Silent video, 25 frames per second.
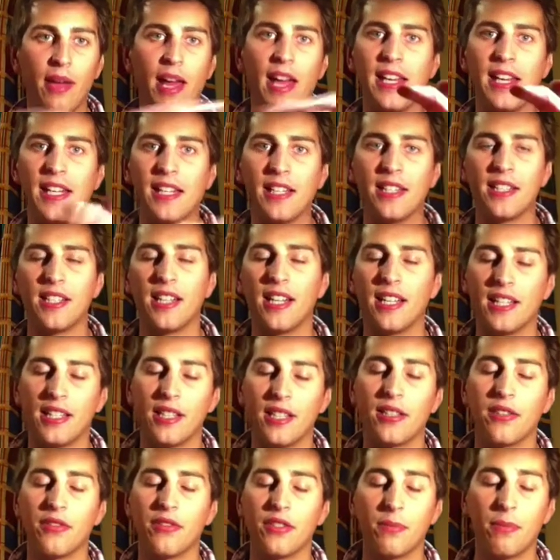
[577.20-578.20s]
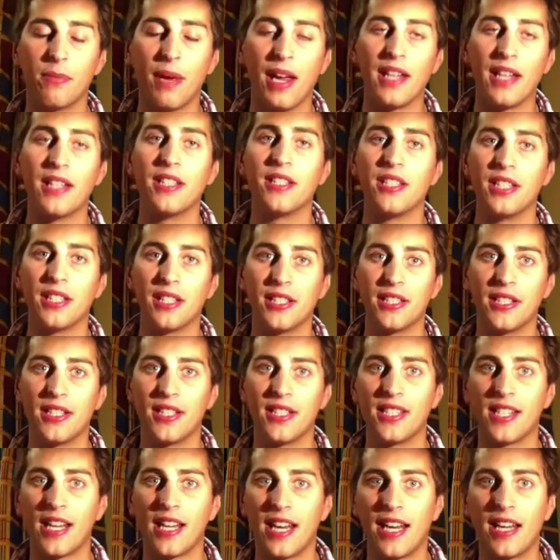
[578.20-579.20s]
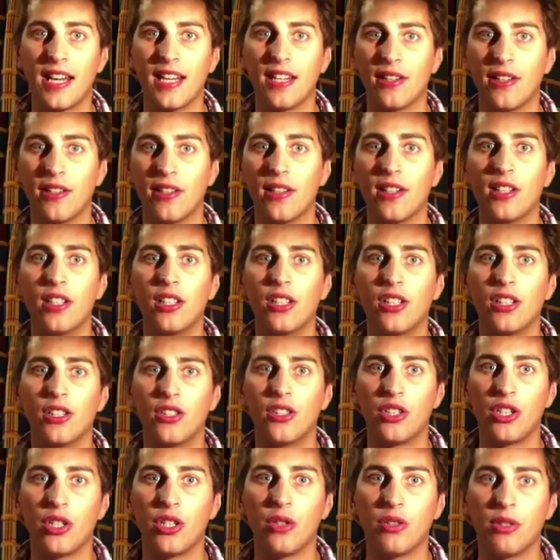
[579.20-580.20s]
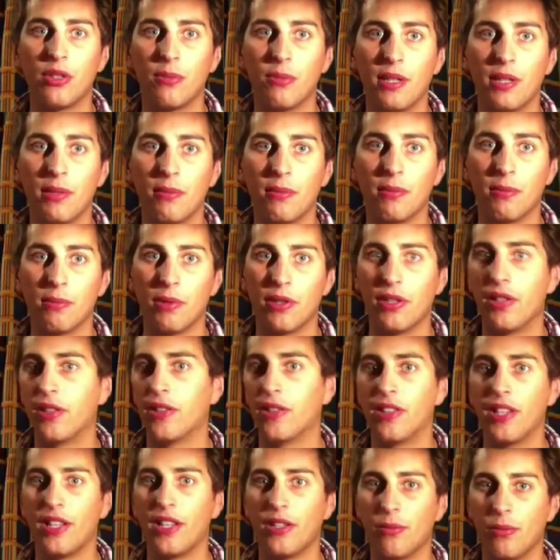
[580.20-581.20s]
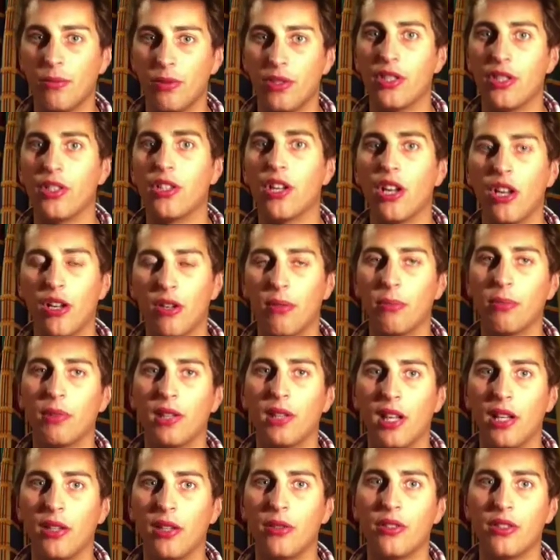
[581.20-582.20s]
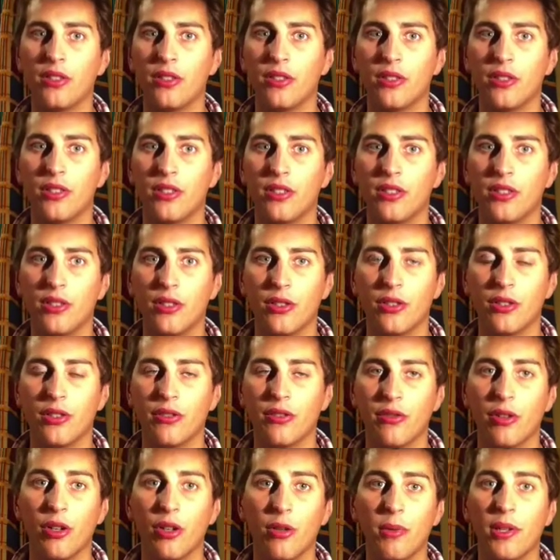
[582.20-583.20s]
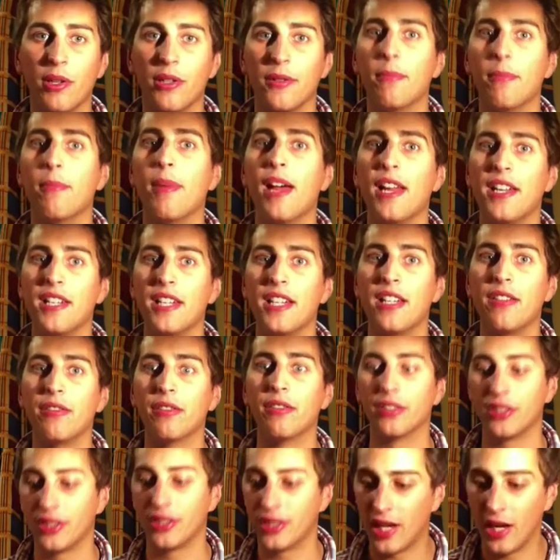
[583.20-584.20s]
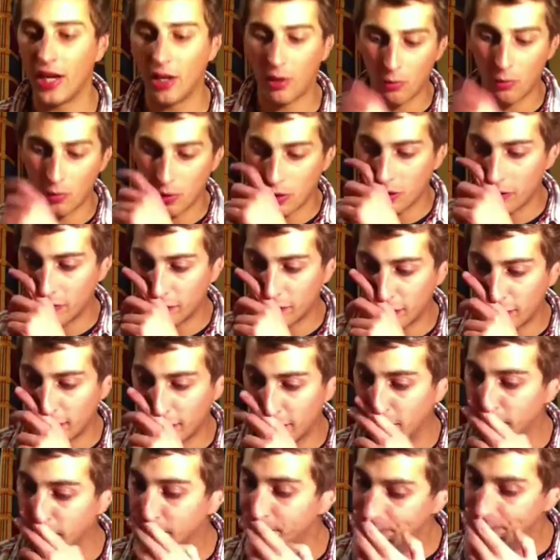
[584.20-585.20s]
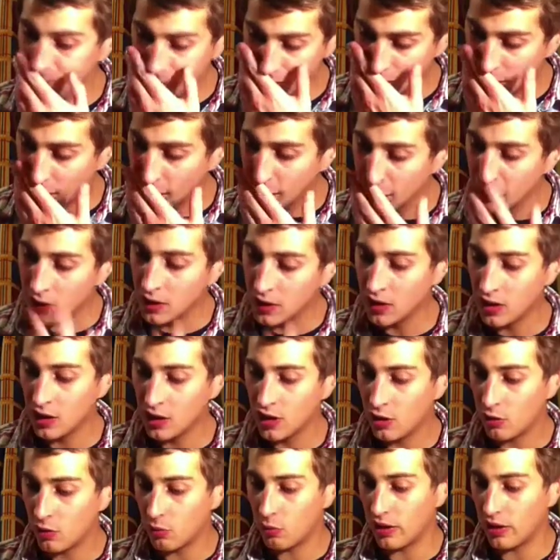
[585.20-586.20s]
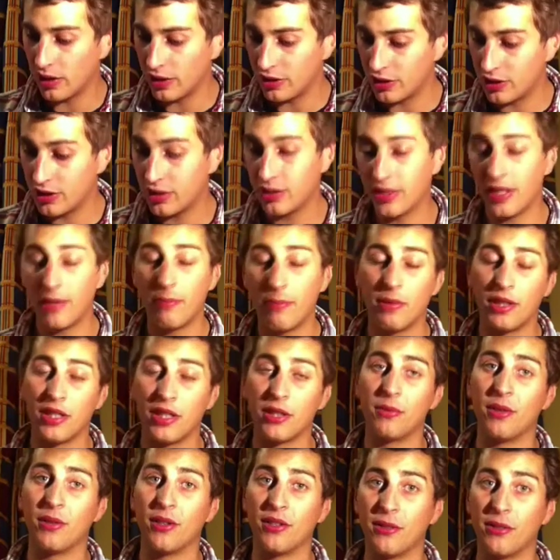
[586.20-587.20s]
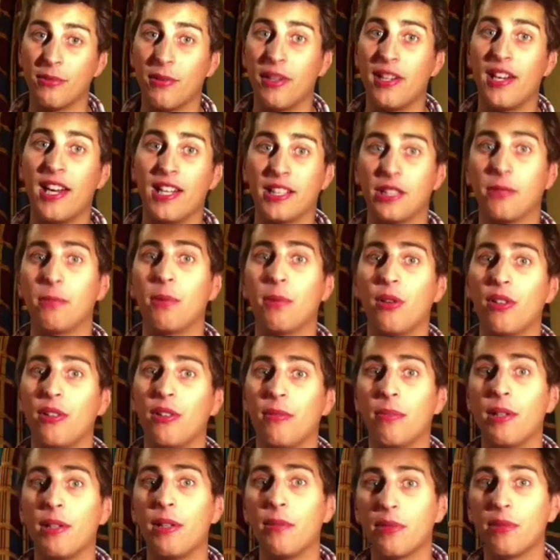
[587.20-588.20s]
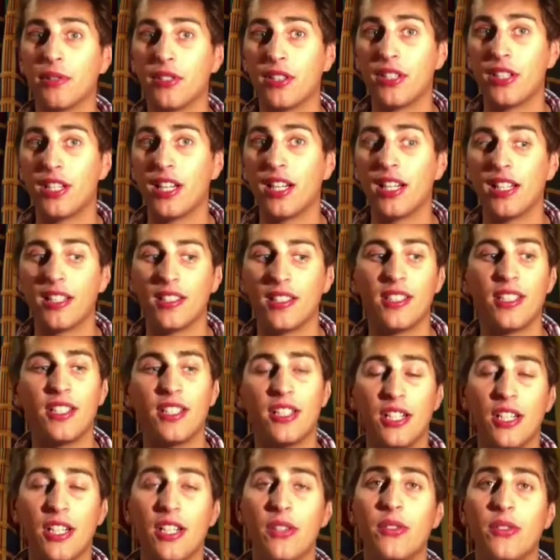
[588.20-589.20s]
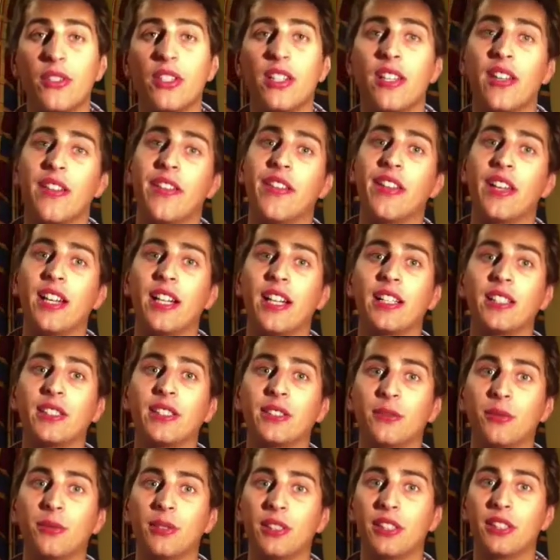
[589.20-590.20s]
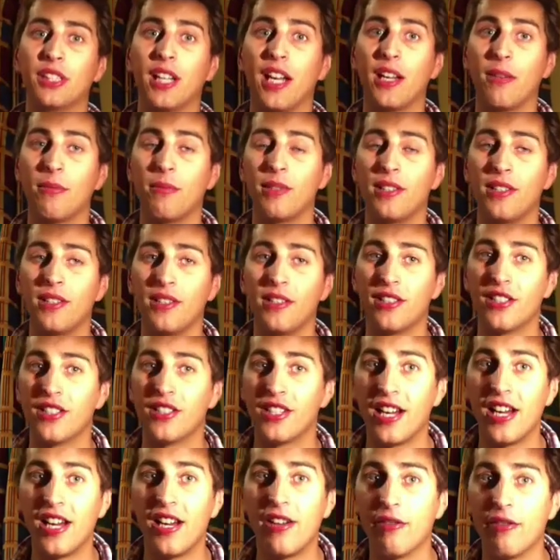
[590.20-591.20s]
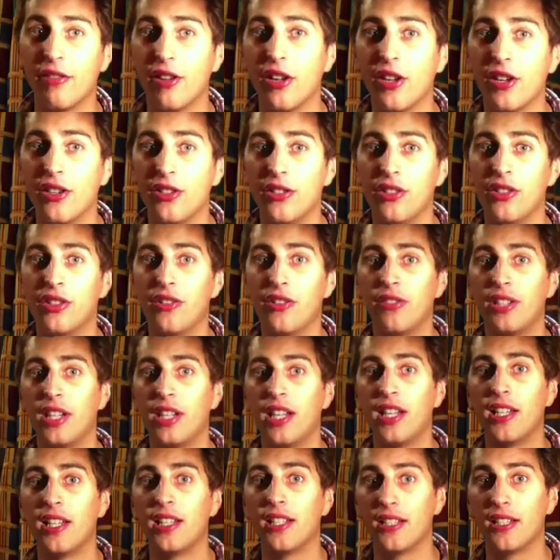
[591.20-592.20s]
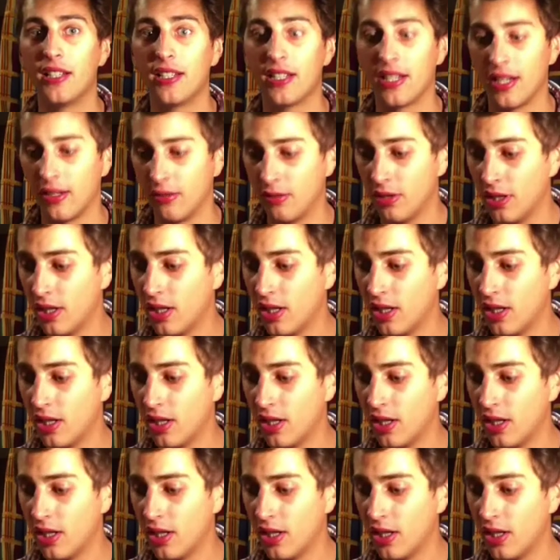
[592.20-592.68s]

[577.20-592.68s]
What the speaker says: acres and acres of space you can see and shoot at people, but this was up close and sort of almost medieval style warfare. Which then brings me on to my next point. People started using things which hadn't been seen for hundreds of years, so